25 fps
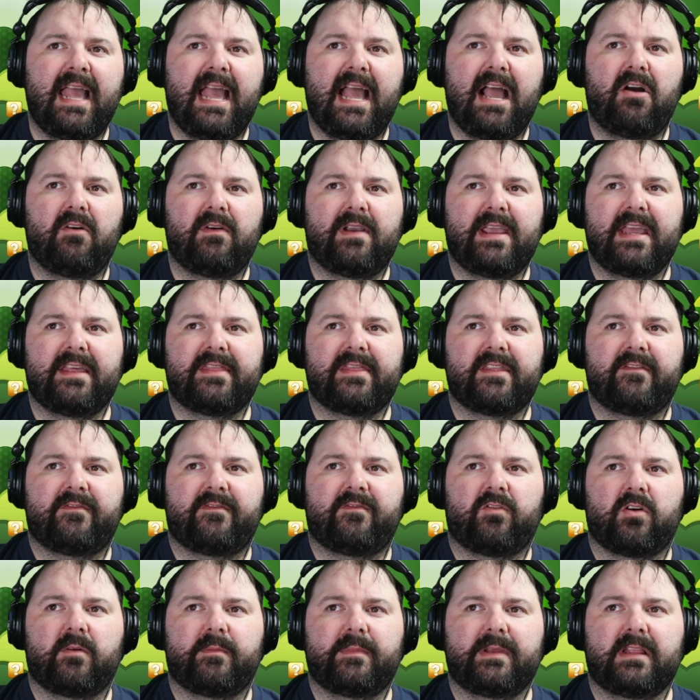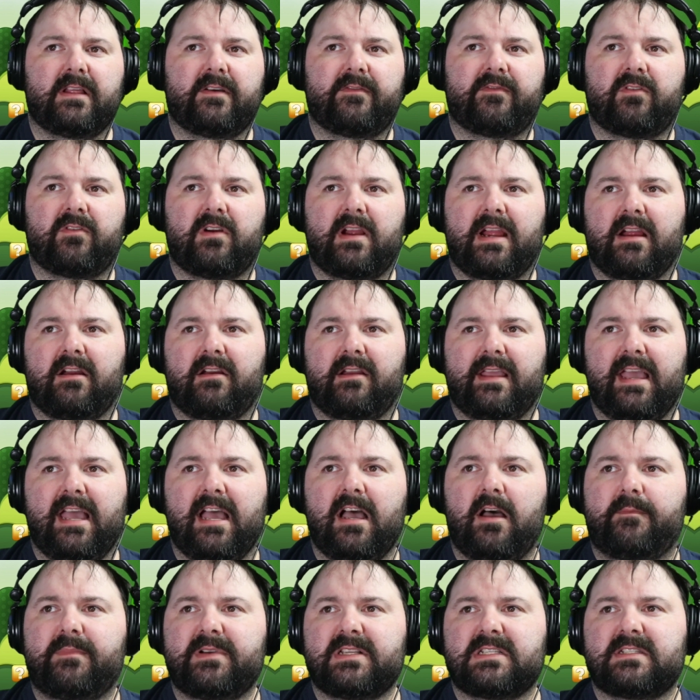how can the formula for area
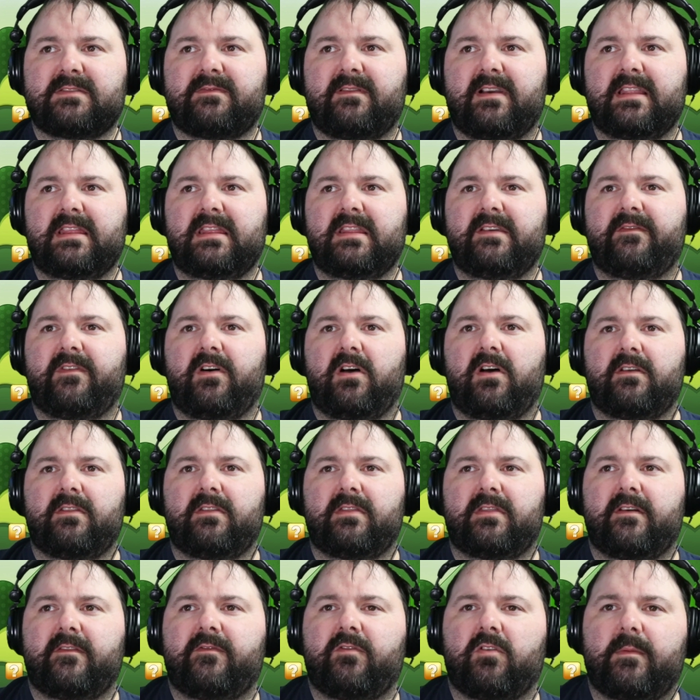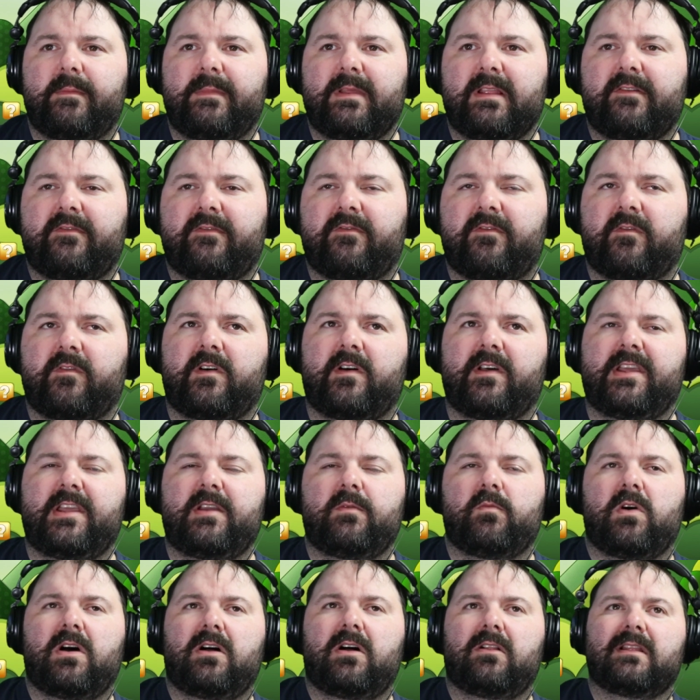help us find the formula for
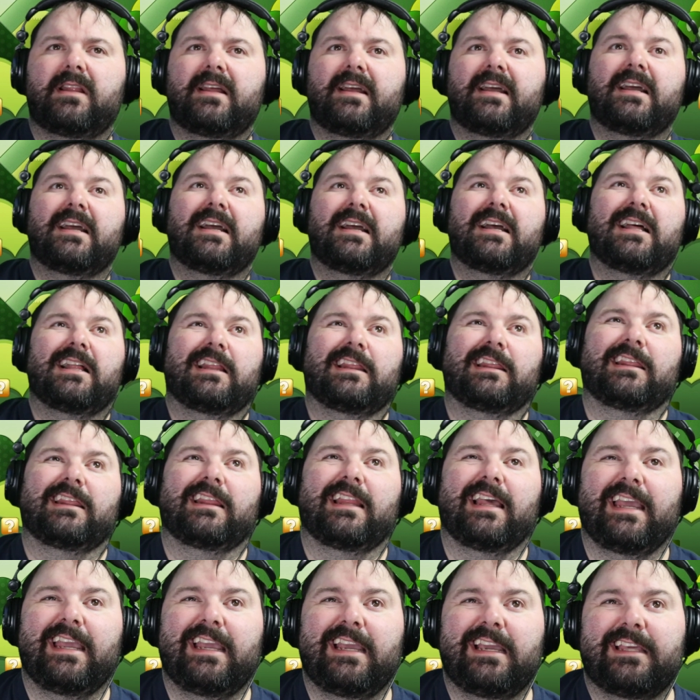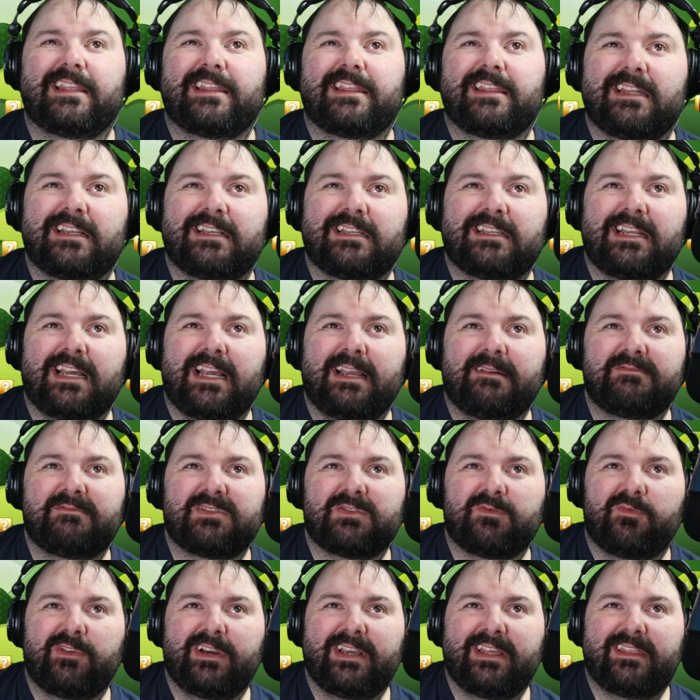volume? Well, length
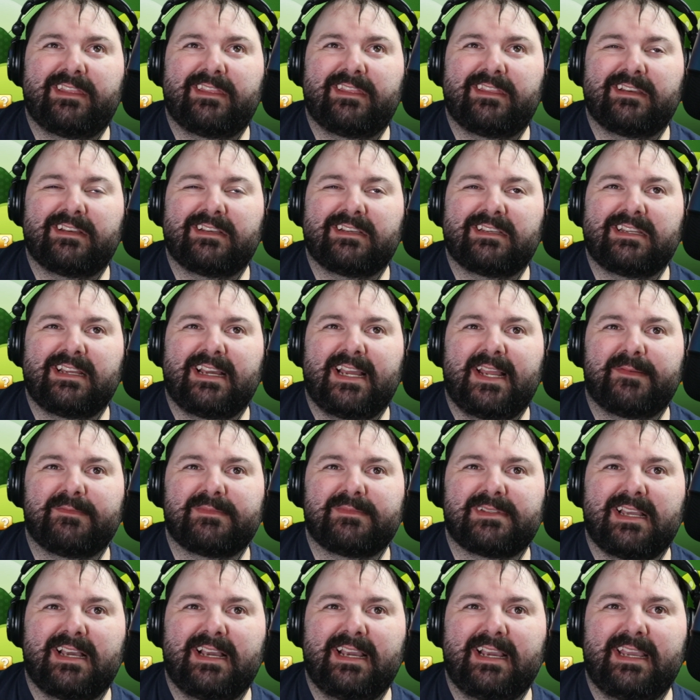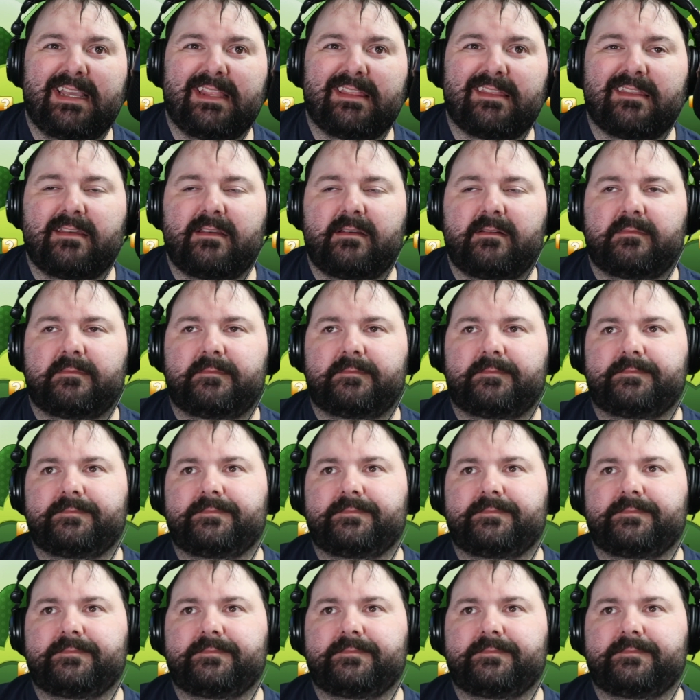times width times height.